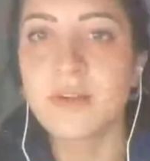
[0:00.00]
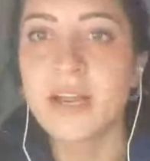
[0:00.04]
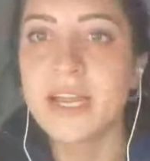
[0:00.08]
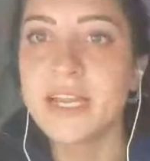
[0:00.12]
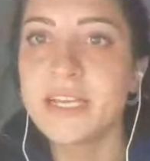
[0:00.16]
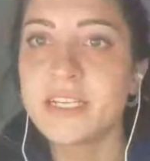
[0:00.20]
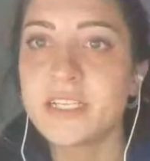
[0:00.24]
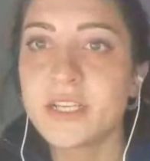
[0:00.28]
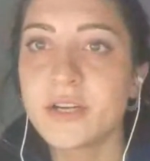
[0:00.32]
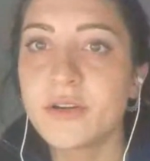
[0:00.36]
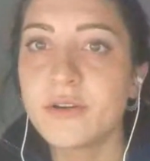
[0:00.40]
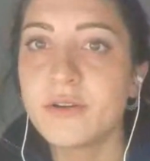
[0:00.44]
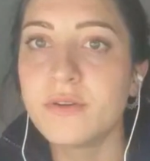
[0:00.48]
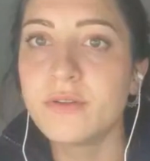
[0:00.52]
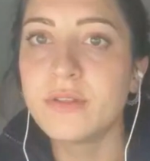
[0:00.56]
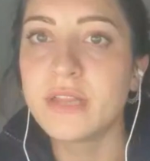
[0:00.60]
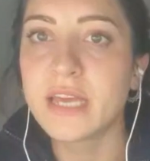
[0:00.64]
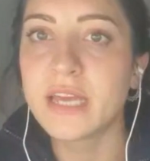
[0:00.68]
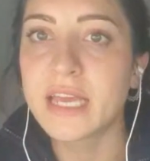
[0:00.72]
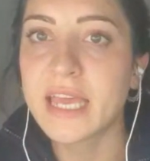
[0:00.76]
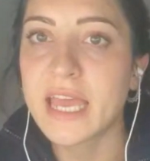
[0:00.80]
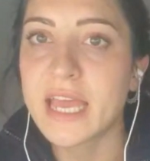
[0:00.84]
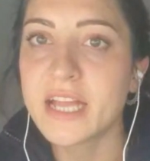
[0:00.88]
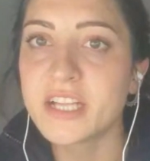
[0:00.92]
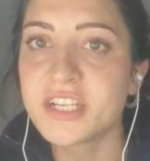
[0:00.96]
redo
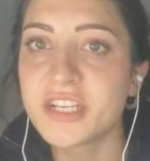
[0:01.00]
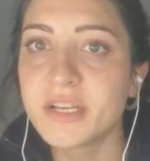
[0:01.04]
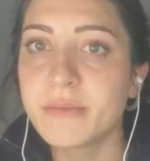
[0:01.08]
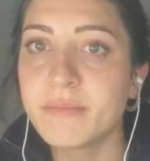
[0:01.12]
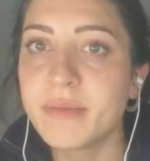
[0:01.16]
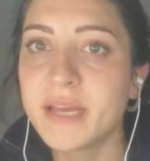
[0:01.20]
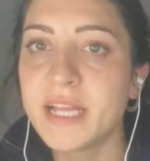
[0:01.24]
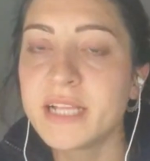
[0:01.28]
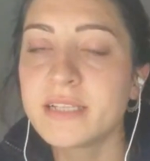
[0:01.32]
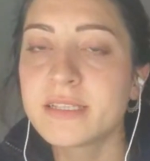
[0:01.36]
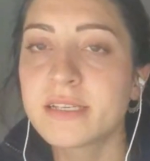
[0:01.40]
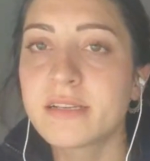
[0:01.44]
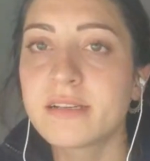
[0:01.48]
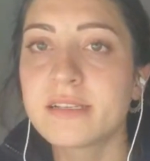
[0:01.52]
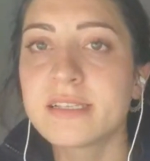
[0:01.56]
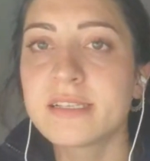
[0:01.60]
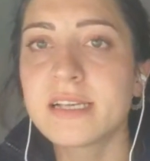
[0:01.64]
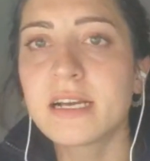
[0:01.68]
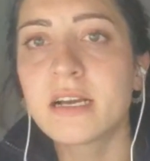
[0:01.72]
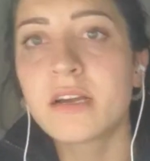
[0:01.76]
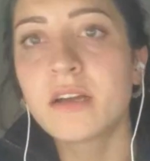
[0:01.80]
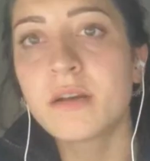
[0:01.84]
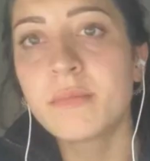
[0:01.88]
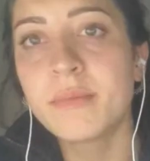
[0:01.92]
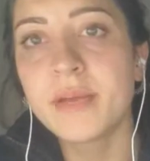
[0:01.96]
the catching pens because
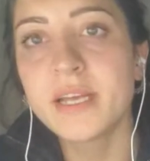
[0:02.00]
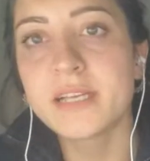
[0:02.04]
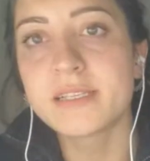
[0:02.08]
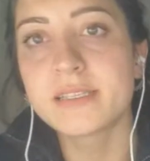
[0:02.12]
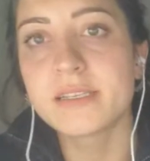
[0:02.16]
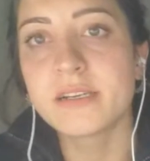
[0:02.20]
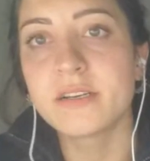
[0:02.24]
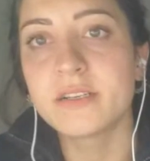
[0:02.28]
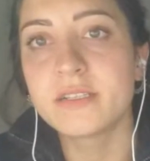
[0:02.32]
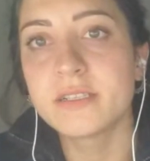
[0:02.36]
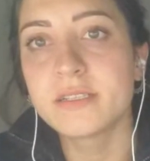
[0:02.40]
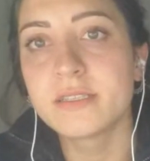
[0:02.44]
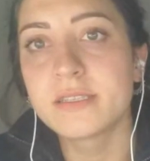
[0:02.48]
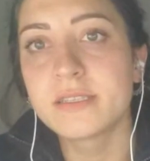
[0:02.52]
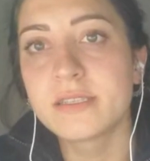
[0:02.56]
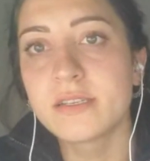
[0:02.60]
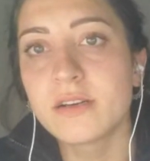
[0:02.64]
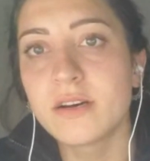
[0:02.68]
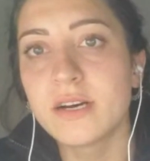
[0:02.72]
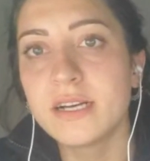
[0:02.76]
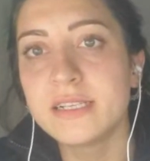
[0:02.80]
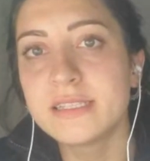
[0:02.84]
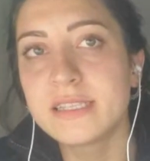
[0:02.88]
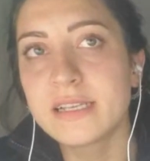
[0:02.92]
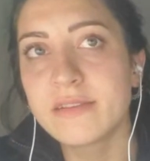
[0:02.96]
they've got to be a certain
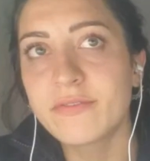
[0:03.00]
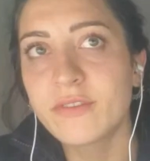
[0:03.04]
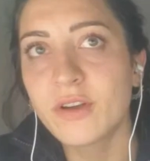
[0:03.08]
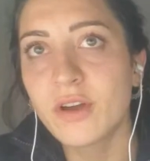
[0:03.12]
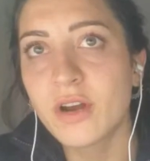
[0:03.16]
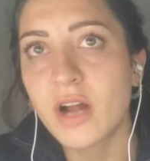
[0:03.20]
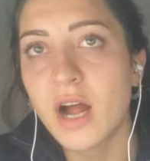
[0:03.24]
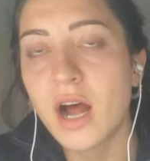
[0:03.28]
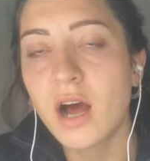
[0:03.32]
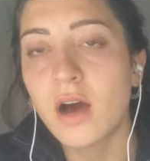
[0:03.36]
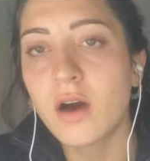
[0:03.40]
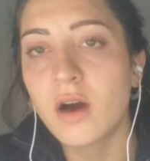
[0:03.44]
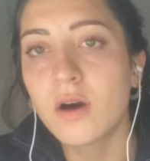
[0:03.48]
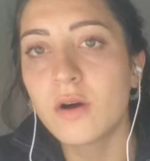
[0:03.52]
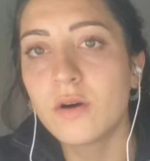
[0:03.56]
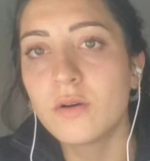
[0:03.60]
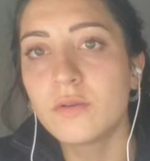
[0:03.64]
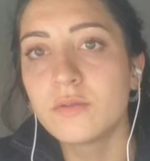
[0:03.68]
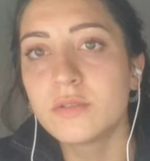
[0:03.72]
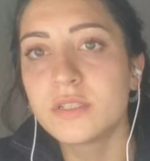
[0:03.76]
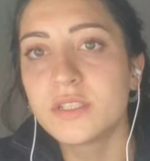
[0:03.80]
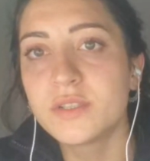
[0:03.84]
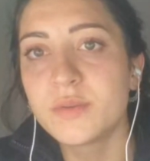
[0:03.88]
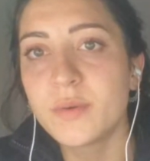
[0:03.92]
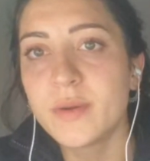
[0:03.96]
size. They've got to
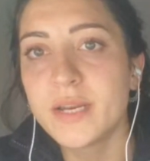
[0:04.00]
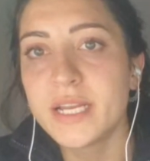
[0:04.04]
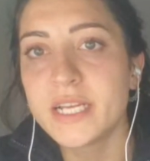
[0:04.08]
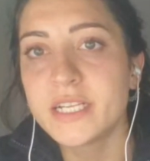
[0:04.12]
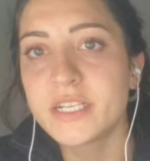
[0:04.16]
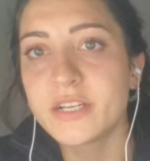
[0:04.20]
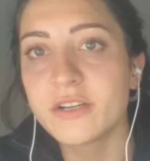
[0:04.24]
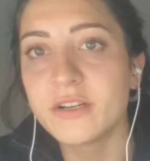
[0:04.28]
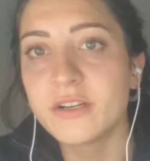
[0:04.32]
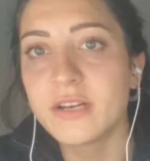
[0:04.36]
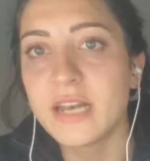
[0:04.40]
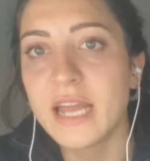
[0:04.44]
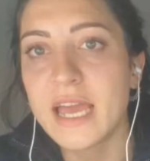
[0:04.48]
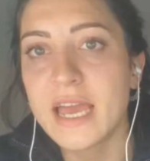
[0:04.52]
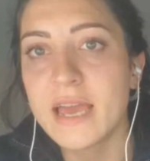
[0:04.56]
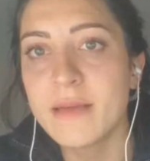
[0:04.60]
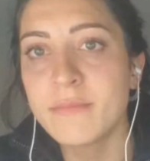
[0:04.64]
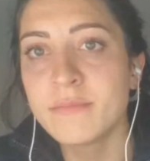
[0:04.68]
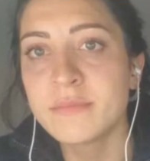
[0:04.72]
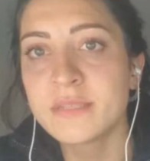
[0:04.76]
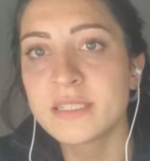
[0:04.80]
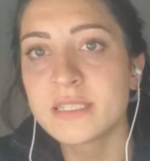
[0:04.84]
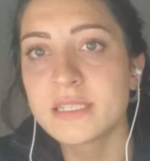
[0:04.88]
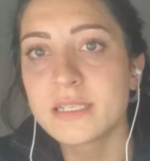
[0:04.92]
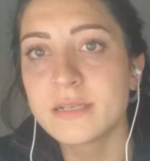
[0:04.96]
hold 22
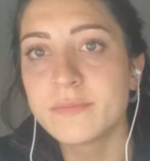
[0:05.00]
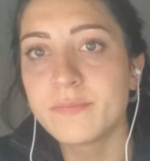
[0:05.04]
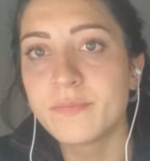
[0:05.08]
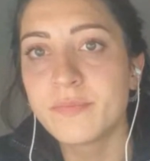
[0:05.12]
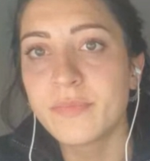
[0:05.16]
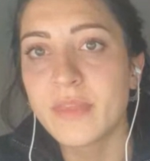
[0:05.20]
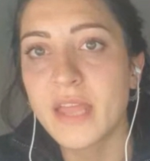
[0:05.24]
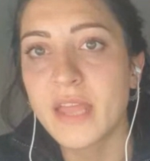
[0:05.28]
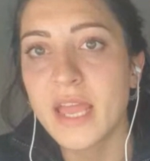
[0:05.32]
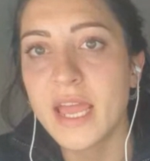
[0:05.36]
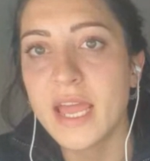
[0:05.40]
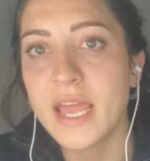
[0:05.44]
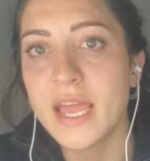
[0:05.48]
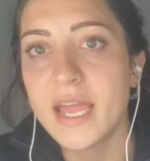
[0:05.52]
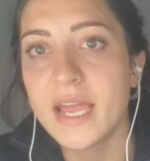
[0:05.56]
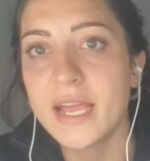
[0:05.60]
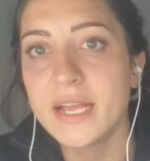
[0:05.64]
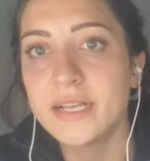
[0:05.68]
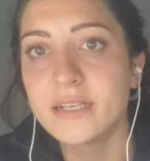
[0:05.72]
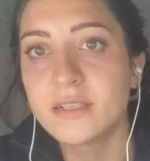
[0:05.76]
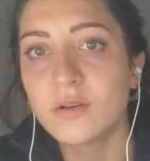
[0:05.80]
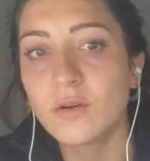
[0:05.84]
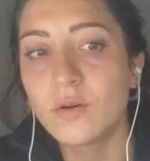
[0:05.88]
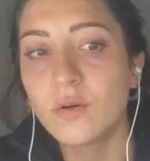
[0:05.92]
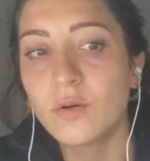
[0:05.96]
lambs
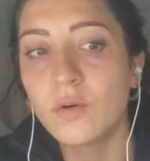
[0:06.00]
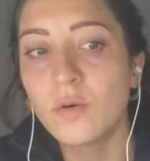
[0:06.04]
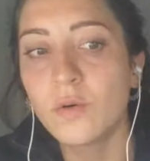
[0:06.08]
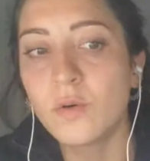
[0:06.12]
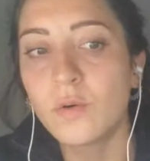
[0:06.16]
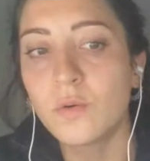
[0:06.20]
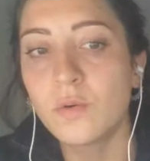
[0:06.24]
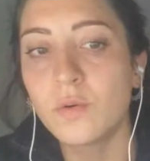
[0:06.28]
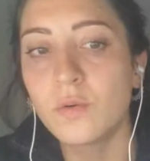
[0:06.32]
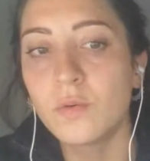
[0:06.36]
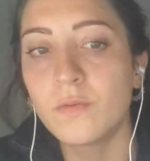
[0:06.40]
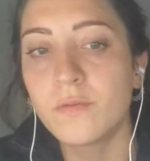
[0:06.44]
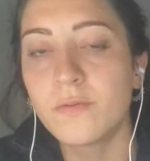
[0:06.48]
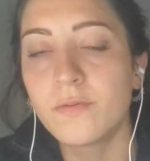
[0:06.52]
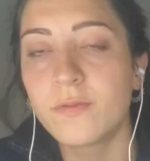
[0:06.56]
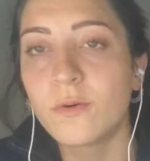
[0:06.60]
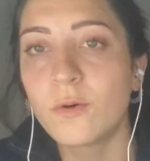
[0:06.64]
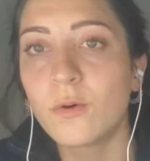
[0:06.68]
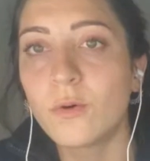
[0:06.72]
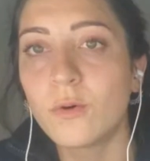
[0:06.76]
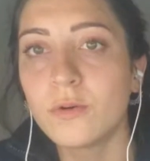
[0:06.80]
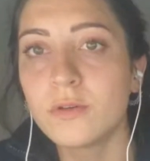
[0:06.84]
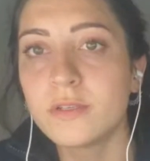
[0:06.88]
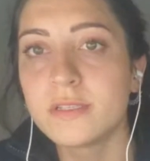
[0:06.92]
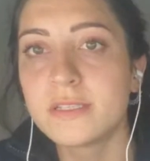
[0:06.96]
and all
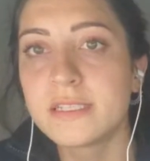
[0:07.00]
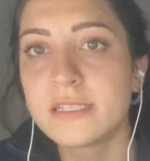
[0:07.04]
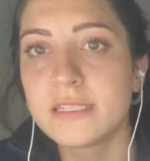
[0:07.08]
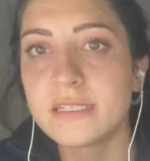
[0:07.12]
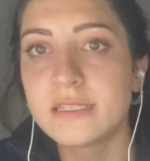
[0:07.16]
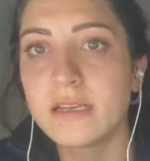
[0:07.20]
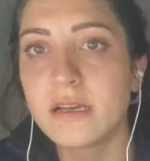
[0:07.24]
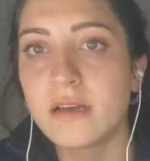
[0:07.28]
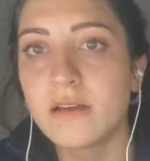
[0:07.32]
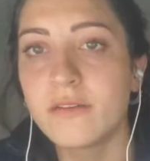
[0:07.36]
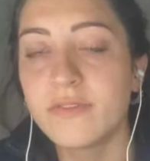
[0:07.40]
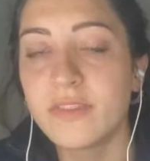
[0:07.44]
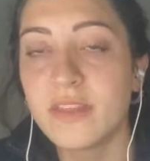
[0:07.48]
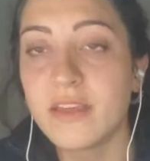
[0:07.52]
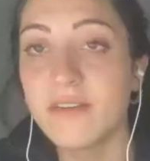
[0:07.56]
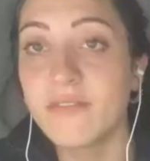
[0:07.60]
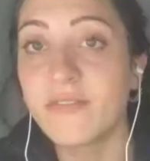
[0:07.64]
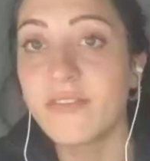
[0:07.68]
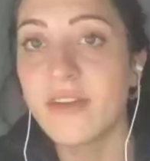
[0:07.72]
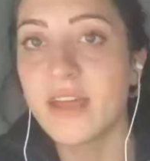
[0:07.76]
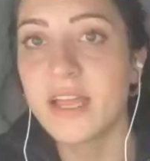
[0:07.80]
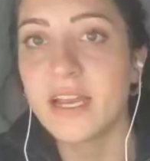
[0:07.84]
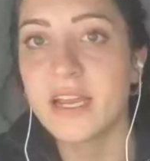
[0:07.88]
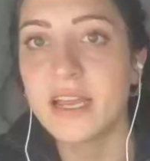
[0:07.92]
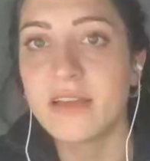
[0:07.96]
4s of their
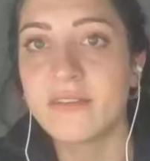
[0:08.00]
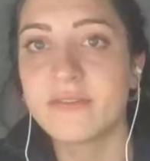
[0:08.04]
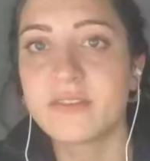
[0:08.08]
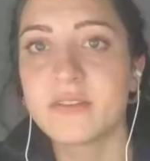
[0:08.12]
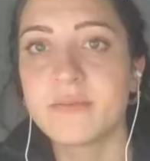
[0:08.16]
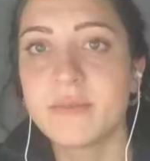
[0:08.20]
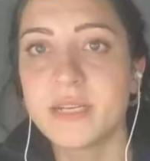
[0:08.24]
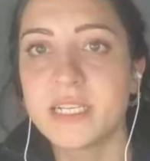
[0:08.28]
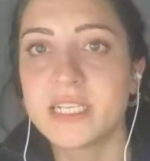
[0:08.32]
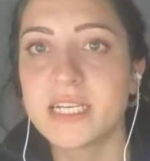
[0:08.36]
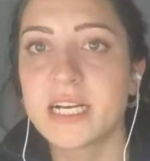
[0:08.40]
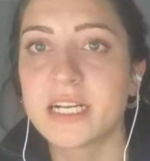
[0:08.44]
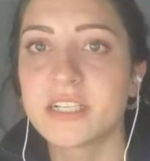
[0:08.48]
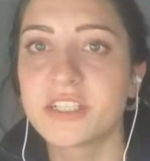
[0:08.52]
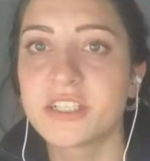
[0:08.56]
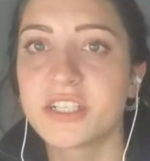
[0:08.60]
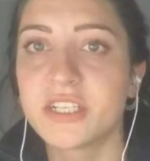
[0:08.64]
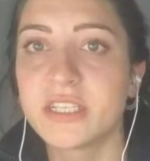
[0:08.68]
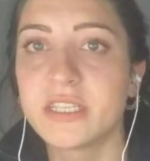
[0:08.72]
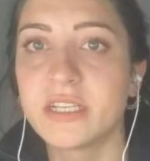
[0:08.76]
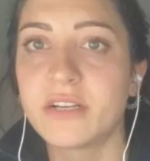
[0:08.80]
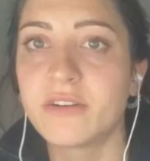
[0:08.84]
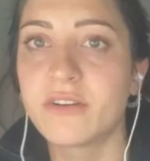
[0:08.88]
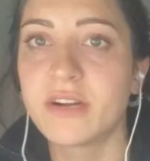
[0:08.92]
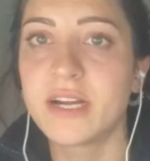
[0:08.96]
feet have to be
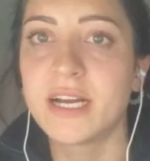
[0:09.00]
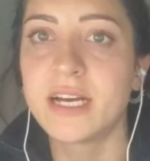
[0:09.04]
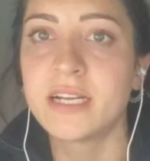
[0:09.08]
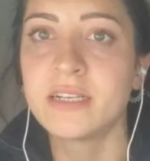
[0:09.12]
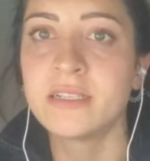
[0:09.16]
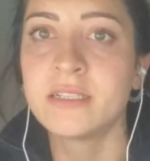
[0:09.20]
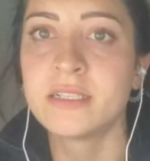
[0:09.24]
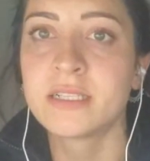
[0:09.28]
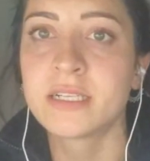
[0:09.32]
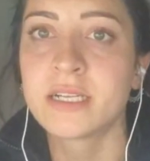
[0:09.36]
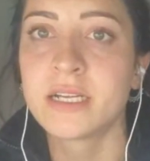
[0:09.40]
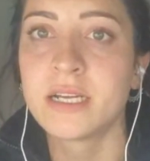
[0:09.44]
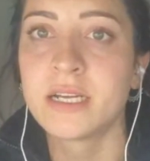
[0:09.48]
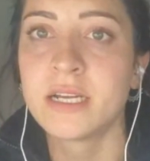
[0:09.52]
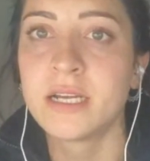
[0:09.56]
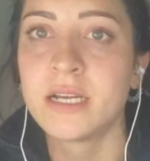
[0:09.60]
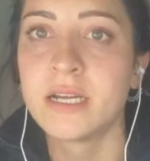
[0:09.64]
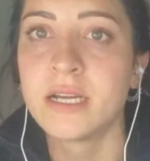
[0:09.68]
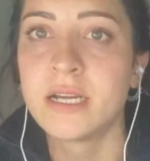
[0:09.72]
touching the ground.